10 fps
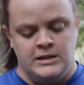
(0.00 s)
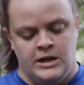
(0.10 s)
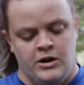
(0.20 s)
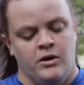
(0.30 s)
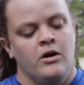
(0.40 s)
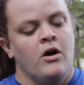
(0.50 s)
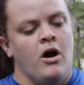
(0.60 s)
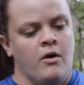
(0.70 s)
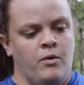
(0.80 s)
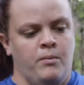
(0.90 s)
here,
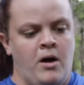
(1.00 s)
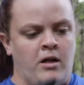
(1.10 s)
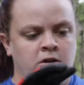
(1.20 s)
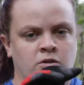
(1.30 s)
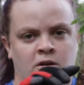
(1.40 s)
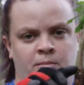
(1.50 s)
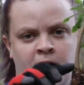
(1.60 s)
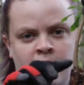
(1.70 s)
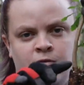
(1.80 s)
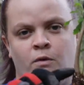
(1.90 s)
our root ball is only
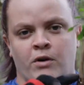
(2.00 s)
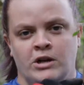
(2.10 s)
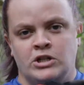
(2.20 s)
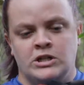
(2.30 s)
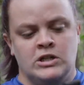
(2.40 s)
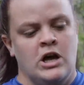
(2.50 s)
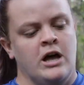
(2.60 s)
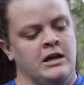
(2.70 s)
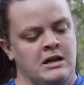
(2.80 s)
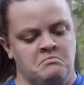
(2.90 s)
about 4 inches
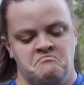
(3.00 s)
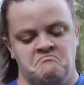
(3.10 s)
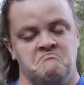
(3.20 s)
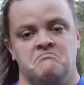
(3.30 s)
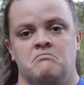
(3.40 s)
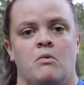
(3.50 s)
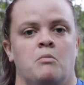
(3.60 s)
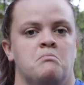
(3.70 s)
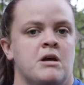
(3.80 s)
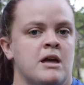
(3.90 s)
long and
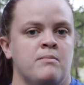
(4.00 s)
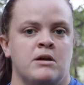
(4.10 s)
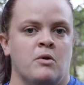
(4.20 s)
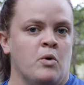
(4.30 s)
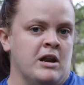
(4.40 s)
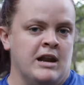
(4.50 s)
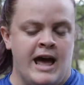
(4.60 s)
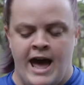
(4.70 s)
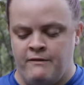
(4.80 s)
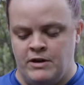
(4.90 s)
maybe
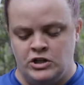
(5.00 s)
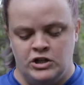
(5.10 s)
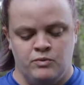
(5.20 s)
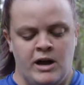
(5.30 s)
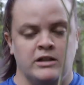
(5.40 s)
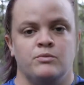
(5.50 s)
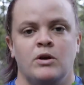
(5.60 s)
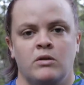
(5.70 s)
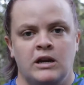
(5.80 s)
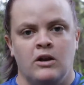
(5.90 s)
1.5 inches wide. So
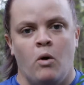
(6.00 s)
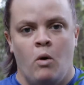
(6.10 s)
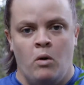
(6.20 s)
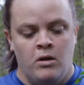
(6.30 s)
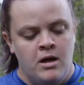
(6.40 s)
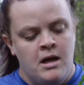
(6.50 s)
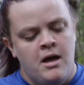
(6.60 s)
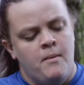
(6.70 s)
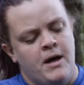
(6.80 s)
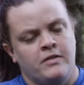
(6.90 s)
we only need a hole
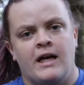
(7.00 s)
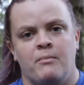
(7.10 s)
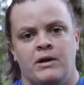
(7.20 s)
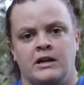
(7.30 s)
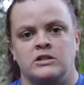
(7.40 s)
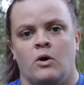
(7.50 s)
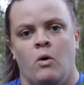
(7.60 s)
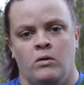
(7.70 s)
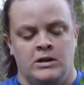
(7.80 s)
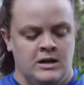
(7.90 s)
about that big to
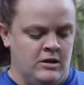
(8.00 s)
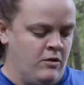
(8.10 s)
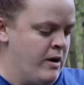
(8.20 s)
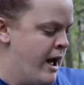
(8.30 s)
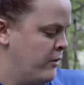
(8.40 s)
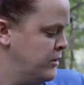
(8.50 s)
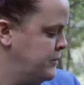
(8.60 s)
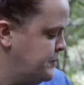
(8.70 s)
hold it in the ground.